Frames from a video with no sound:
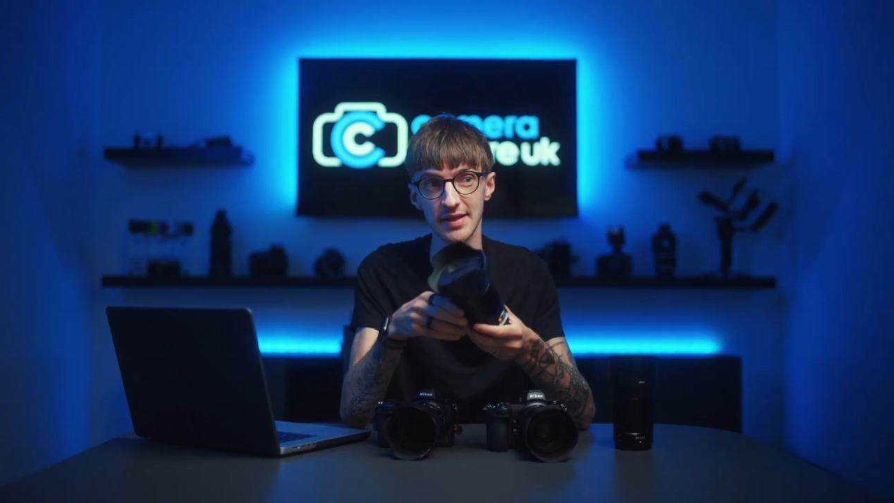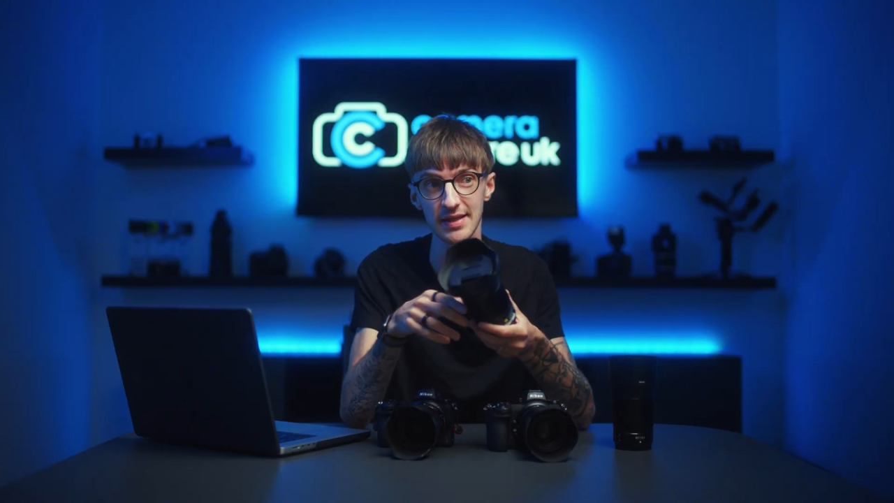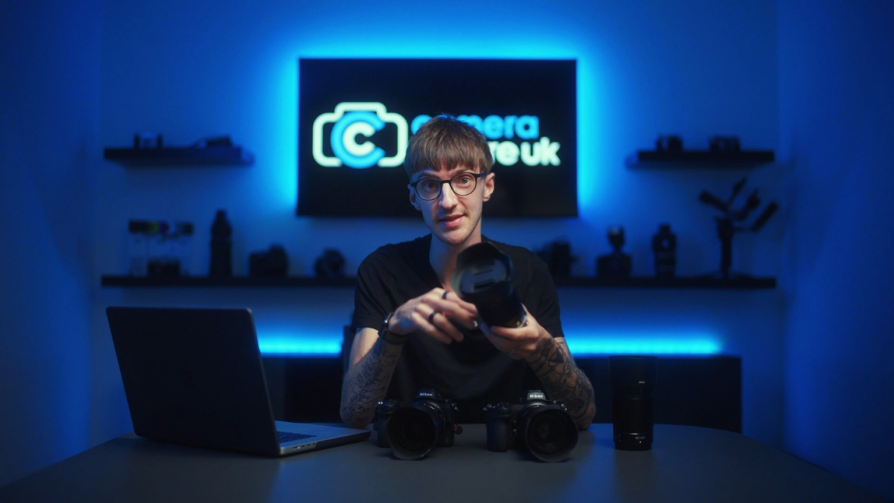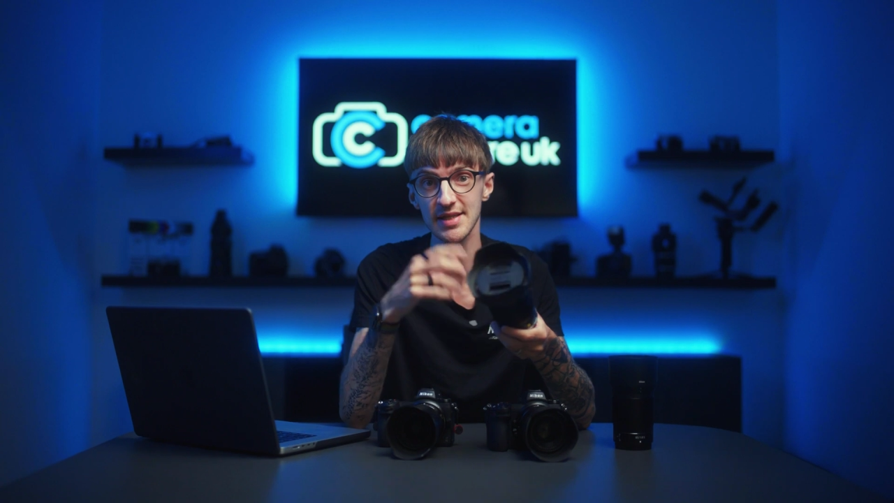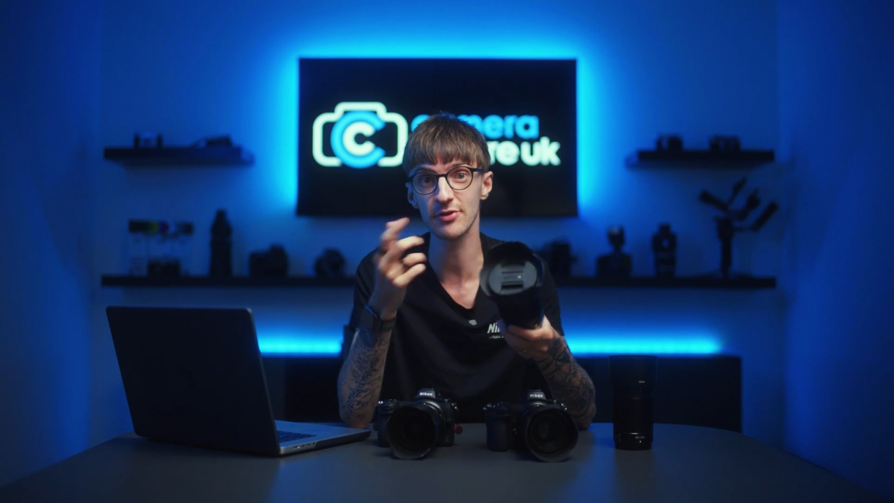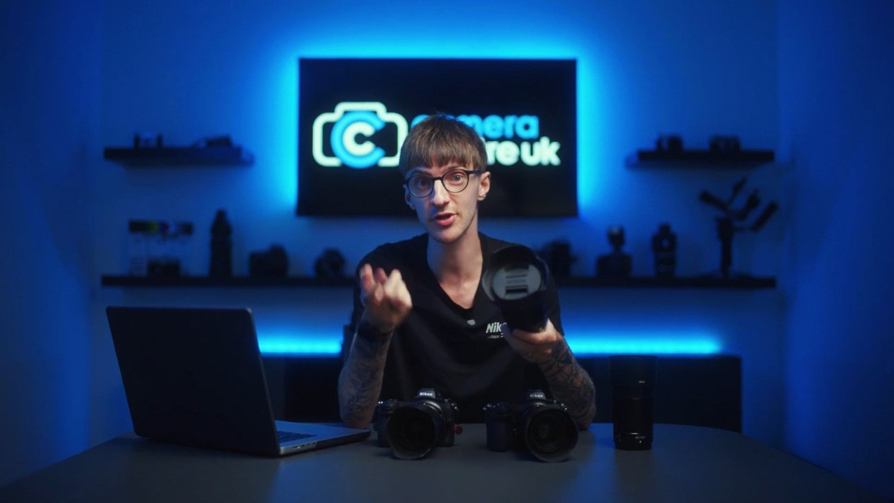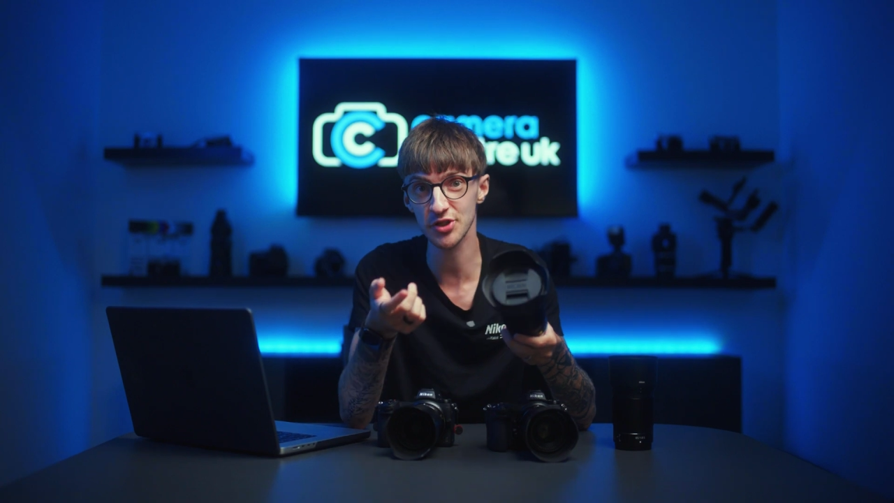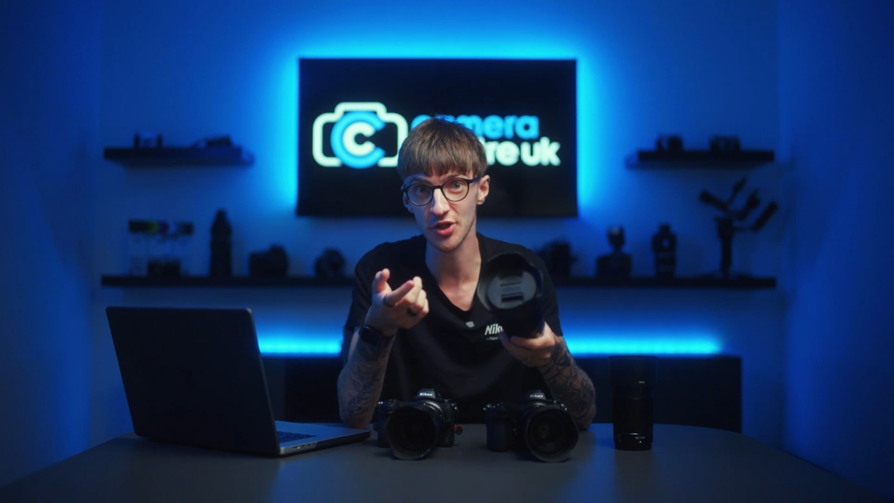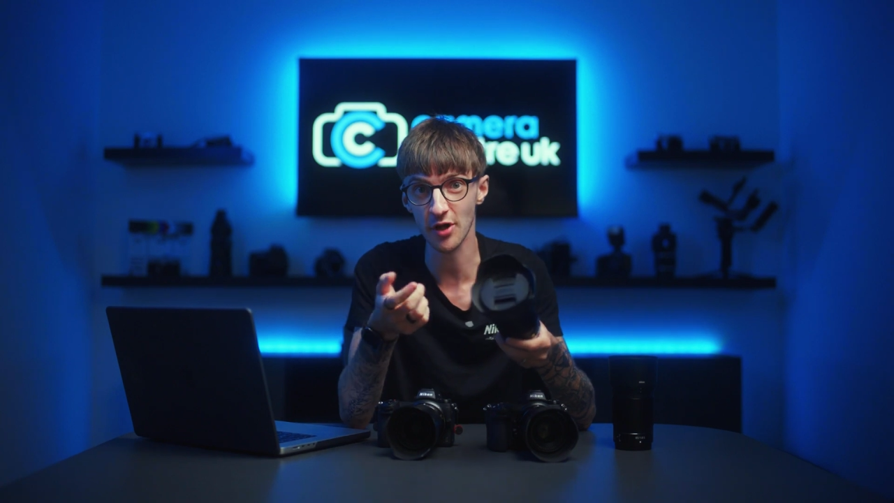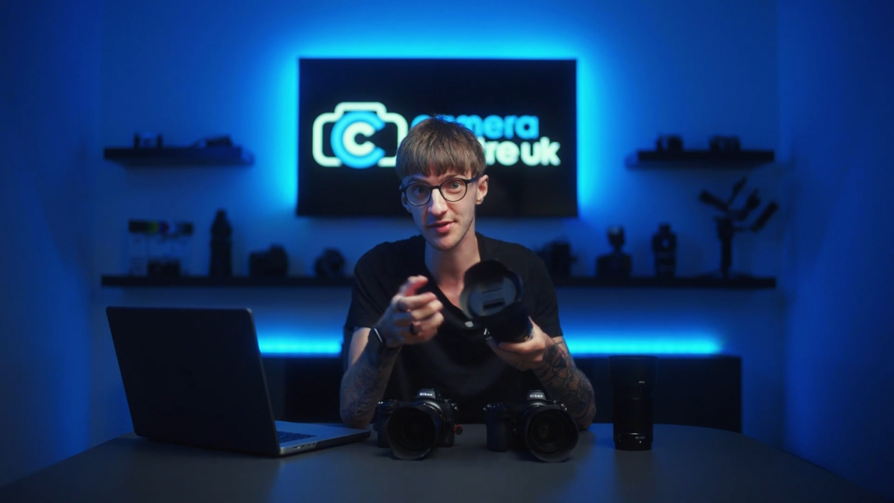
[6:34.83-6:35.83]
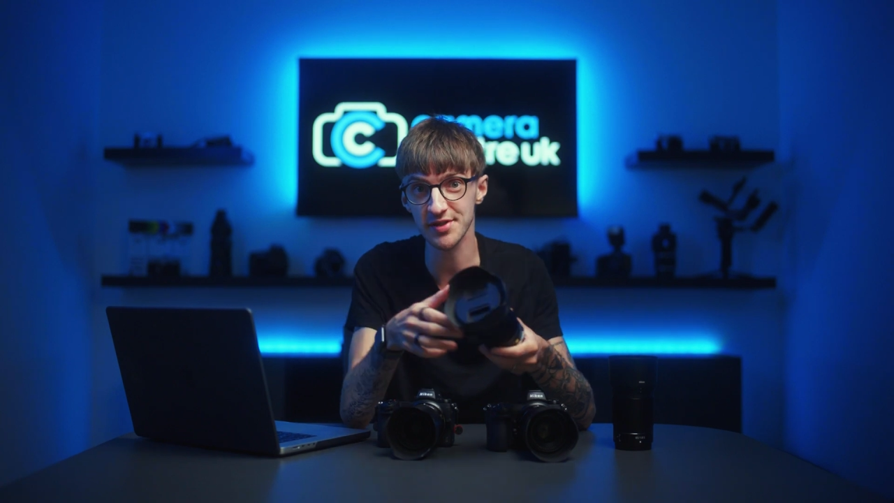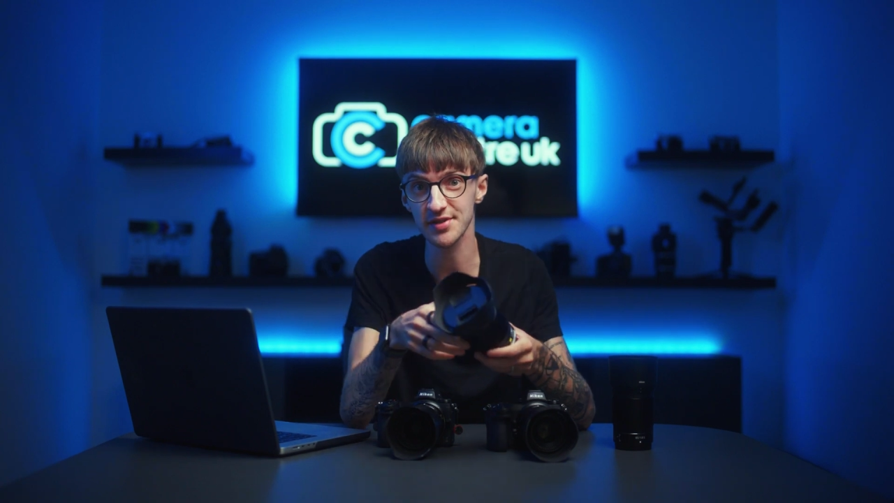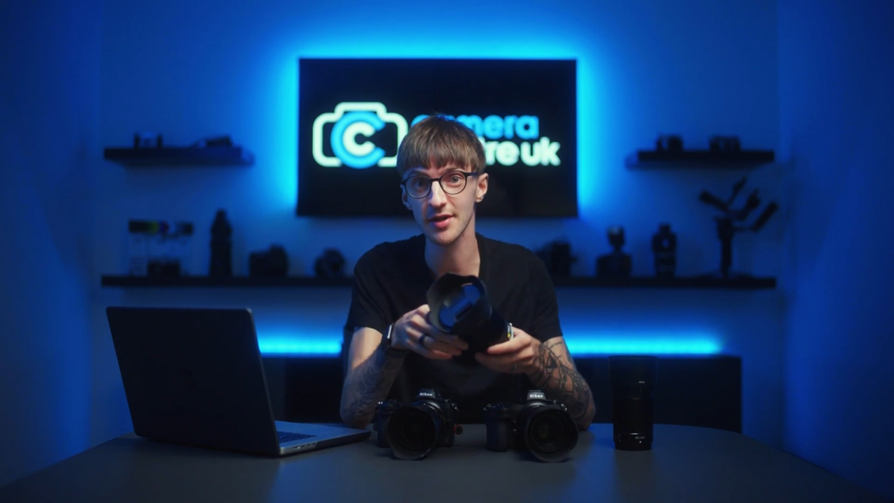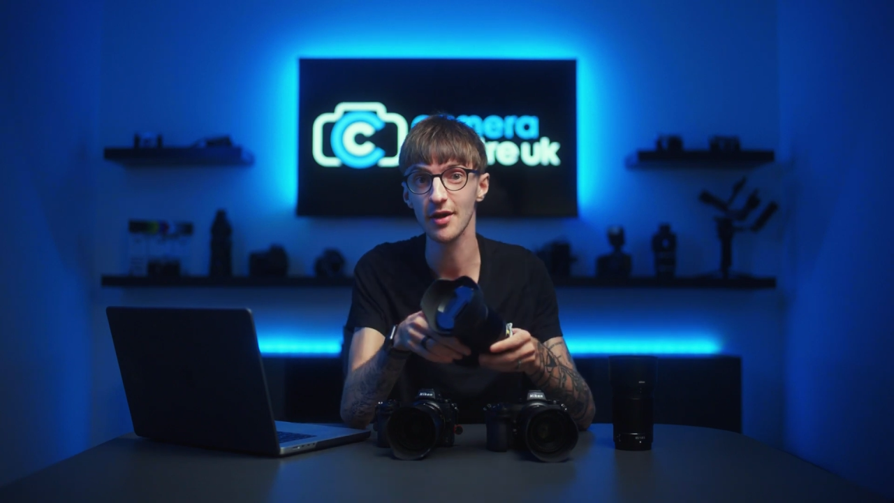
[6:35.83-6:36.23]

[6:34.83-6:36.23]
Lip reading: the interior shots